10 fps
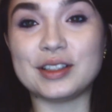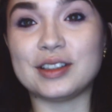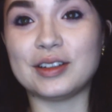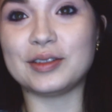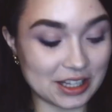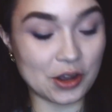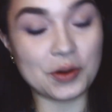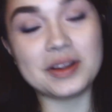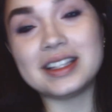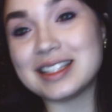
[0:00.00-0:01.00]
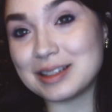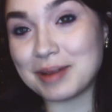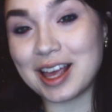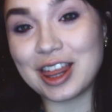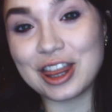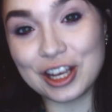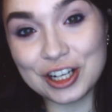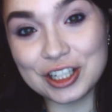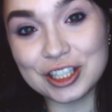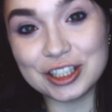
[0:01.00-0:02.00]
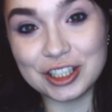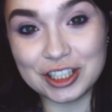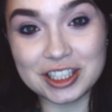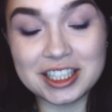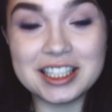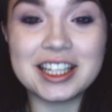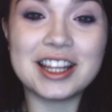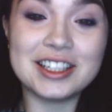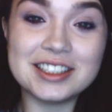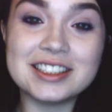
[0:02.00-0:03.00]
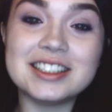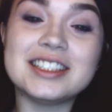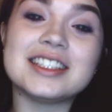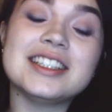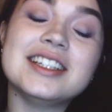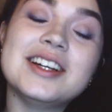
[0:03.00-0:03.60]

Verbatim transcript: So, so this is my third look. Third look,